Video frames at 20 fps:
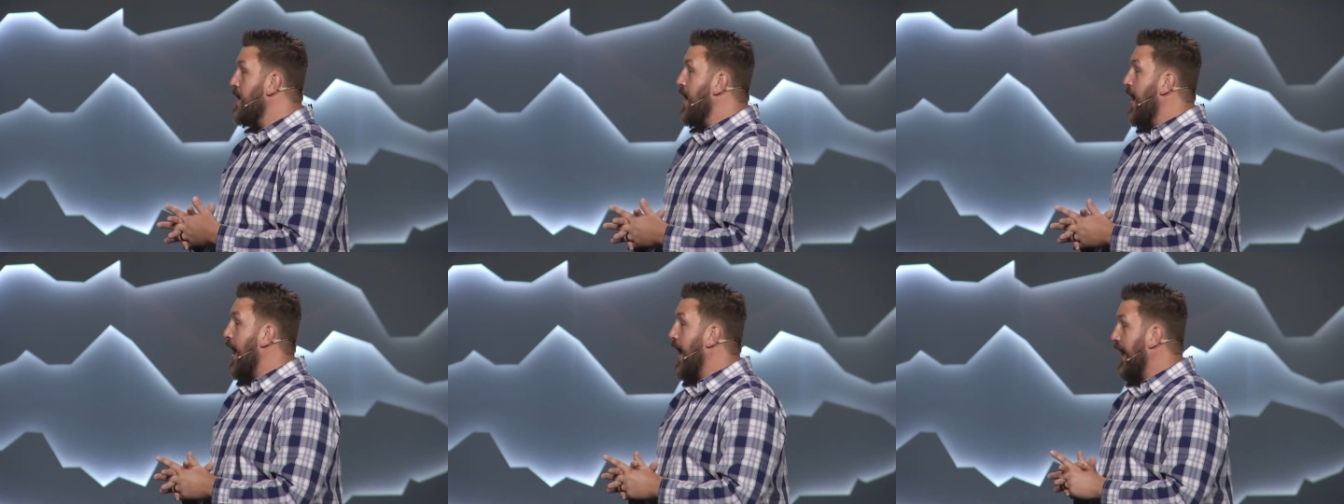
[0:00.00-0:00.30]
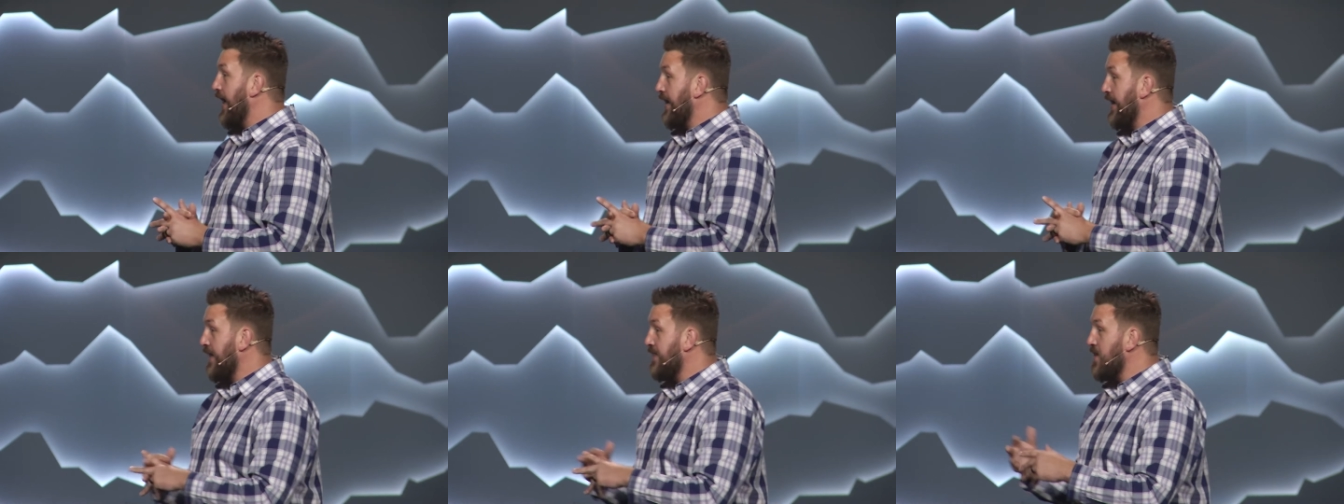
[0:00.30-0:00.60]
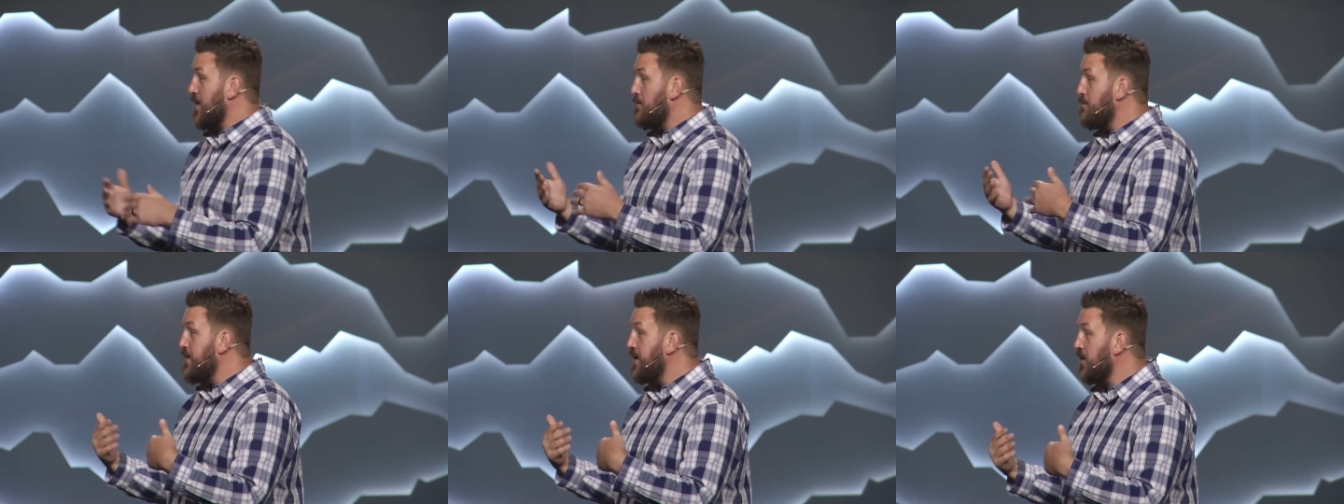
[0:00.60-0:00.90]
And in the
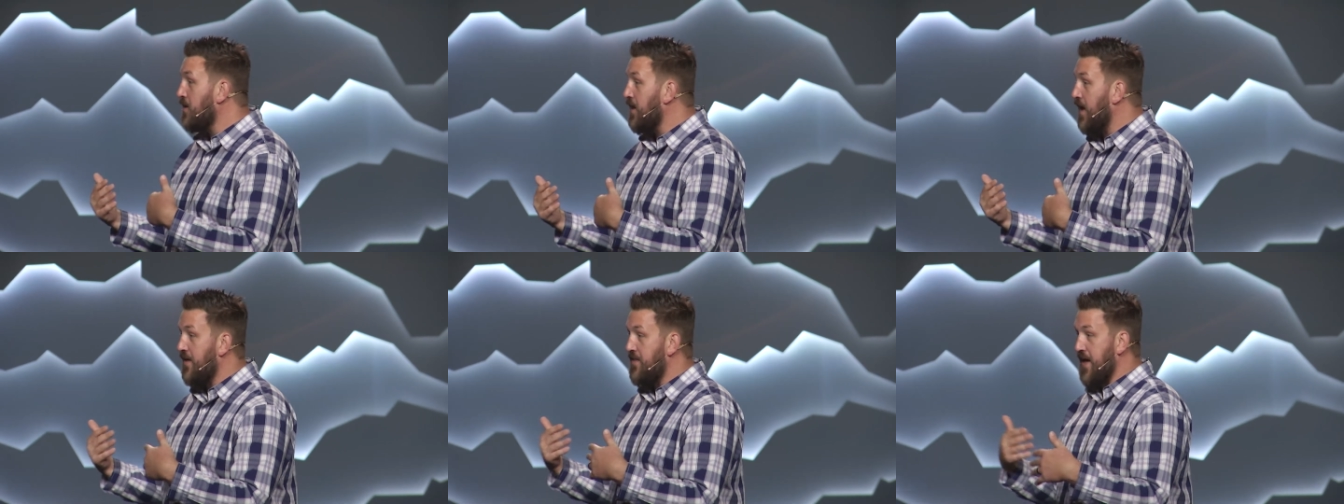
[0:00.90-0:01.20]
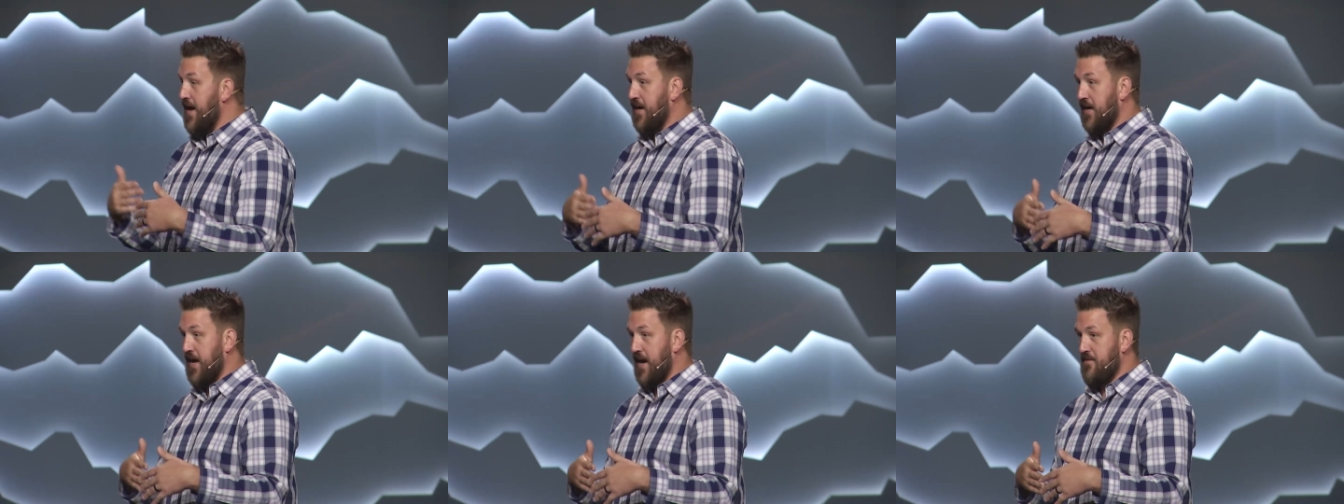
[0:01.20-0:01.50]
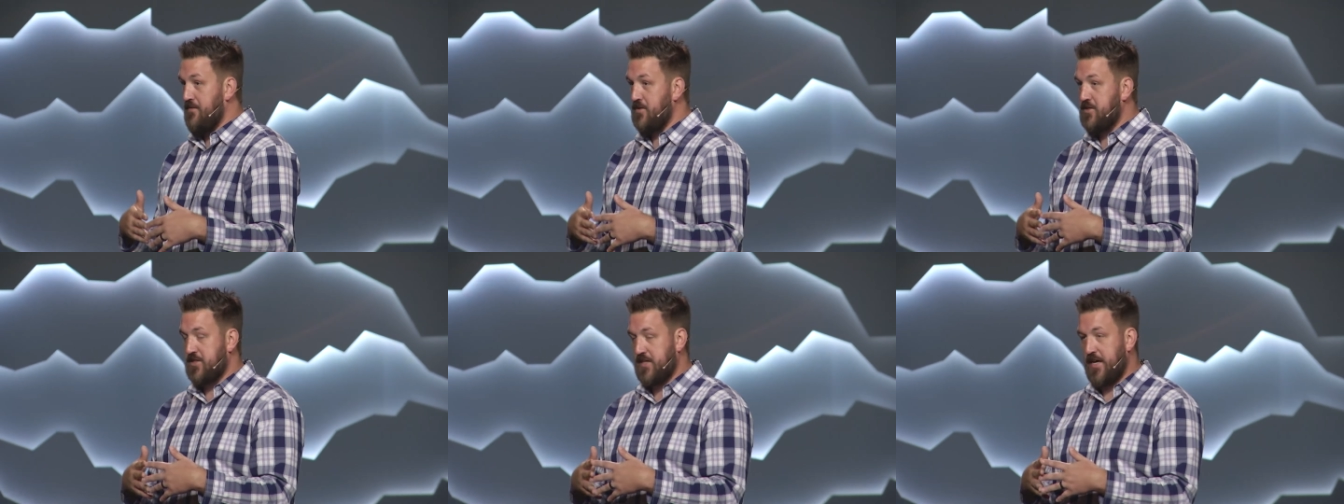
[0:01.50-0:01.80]
middle of that
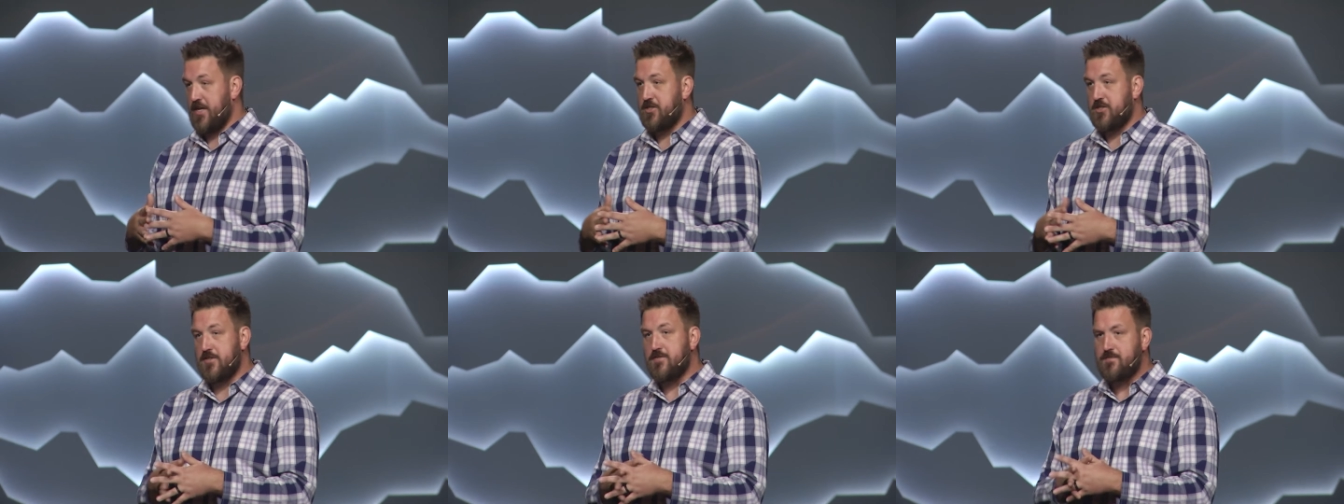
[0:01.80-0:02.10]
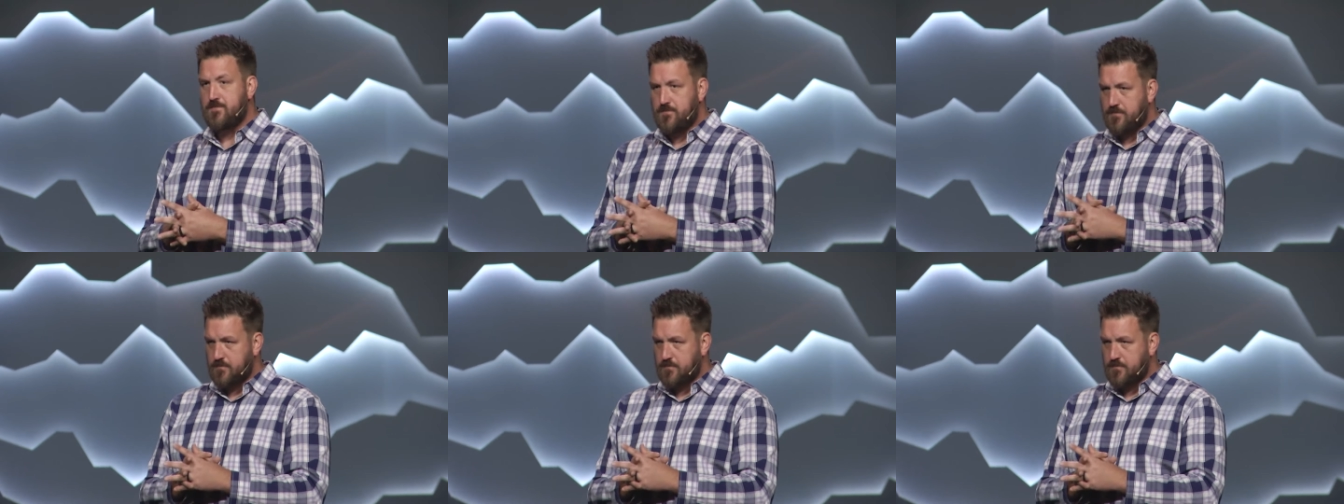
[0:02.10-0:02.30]
conversation,